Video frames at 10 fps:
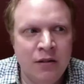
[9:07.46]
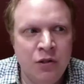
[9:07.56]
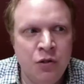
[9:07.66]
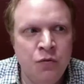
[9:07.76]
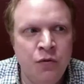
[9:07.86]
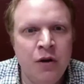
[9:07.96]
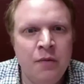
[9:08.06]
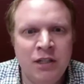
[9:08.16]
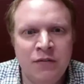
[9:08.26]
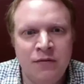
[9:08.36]
you very
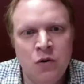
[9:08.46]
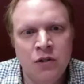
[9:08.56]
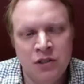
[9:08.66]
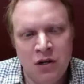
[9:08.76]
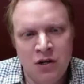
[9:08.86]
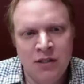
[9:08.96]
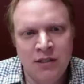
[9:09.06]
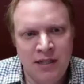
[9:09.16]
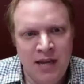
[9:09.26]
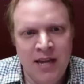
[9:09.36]
much focused
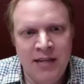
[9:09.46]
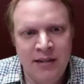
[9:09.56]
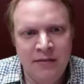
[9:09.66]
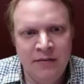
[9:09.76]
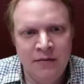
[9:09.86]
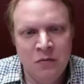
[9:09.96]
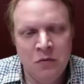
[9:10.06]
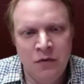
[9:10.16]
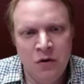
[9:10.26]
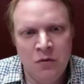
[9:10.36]
on Kate
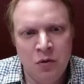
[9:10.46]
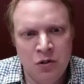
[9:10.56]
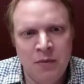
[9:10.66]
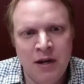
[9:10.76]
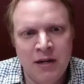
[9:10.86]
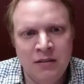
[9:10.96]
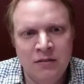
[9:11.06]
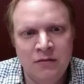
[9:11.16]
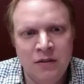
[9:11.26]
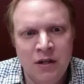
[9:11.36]
for
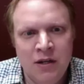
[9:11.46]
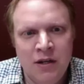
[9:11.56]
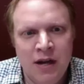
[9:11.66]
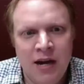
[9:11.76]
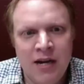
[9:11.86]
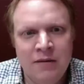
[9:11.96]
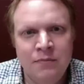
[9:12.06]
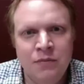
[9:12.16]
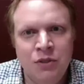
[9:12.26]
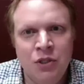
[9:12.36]
perspective.
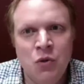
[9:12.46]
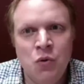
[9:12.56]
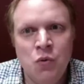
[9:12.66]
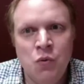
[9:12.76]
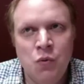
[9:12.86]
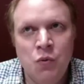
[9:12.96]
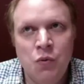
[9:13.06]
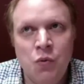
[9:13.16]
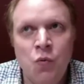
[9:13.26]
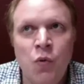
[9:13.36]
So
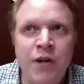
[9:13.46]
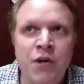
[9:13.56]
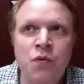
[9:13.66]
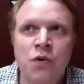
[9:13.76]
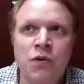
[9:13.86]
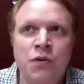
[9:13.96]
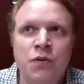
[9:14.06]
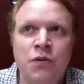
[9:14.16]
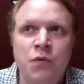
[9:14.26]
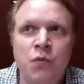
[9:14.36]
when you
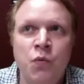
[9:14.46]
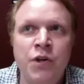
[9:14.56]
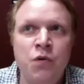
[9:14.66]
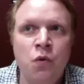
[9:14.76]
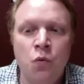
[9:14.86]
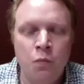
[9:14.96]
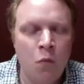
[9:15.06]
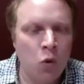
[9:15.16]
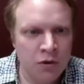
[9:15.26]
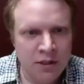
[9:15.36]
were
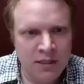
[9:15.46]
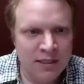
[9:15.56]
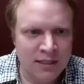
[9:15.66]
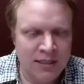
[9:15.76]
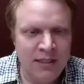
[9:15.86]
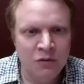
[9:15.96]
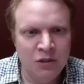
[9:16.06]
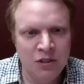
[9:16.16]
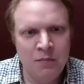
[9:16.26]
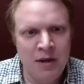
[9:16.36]
molding the scene, was
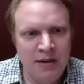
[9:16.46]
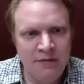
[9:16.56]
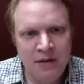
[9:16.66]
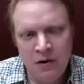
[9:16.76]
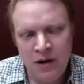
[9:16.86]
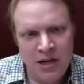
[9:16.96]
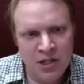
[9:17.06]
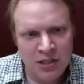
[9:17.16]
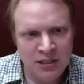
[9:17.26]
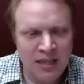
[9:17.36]
there many
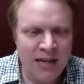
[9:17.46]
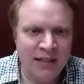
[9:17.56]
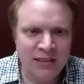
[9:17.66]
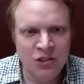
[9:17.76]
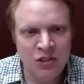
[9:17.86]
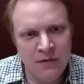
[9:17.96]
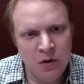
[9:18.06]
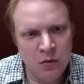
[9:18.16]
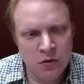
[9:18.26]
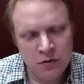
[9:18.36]
variations in that? Like, did you have
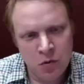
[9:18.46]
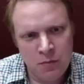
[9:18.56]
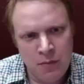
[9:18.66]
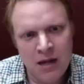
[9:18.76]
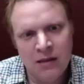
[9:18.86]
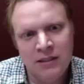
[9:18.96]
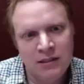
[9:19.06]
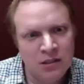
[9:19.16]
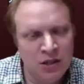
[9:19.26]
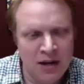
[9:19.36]
one where it was more
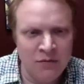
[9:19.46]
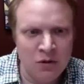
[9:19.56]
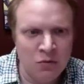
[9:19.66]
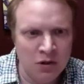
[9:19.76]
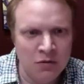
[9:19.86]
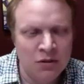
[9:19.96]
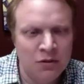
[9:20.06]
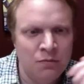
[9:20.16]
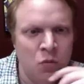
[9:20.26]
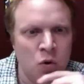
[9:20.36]
balanced? Did you have one where it
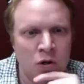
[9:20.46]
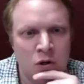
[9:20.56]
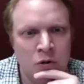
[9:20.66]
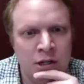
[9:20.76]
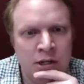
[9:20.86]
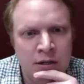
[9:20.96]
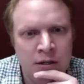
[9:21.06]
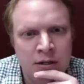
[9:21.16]
was more Cody?